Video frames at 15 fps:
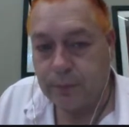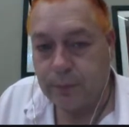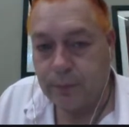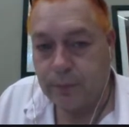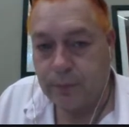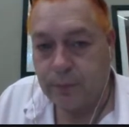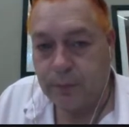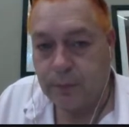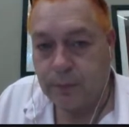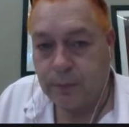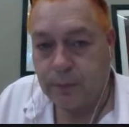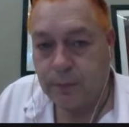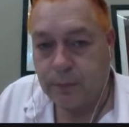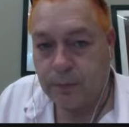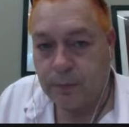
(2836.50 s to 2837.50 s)

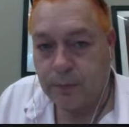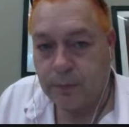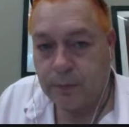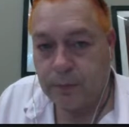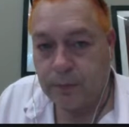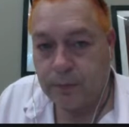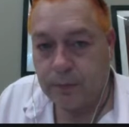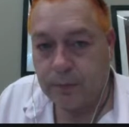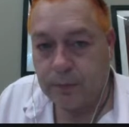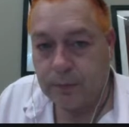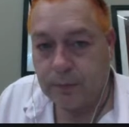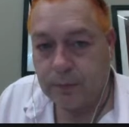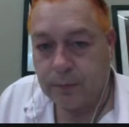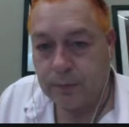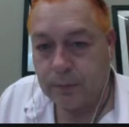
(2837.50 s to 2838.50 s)

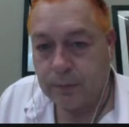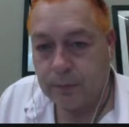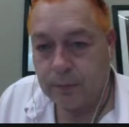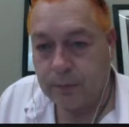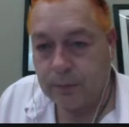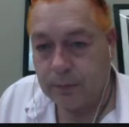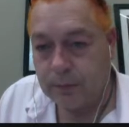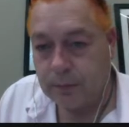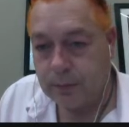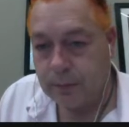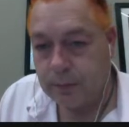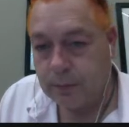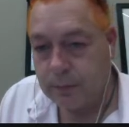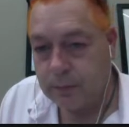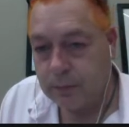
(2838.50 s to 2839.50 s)

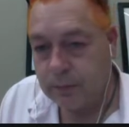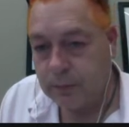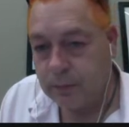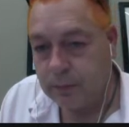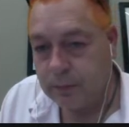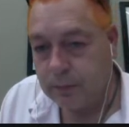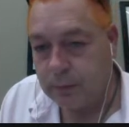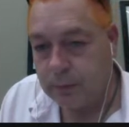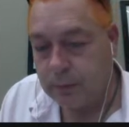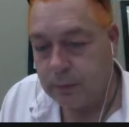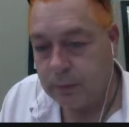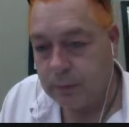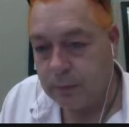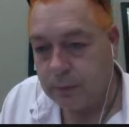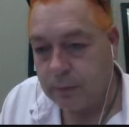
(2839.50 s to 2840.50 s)

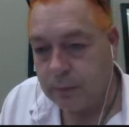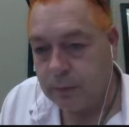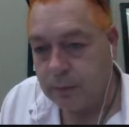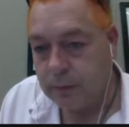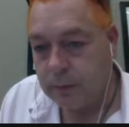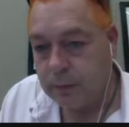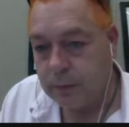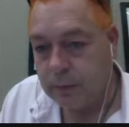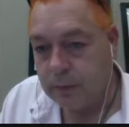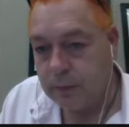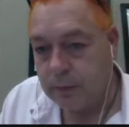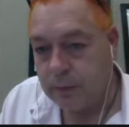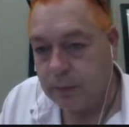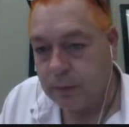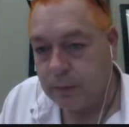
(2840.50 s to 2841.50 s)

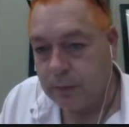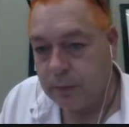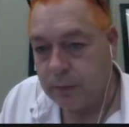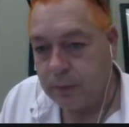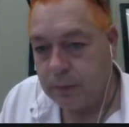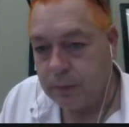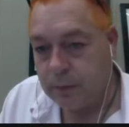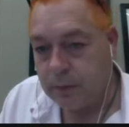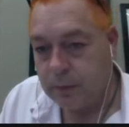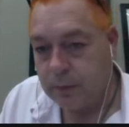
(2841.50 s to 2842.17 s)
(silent)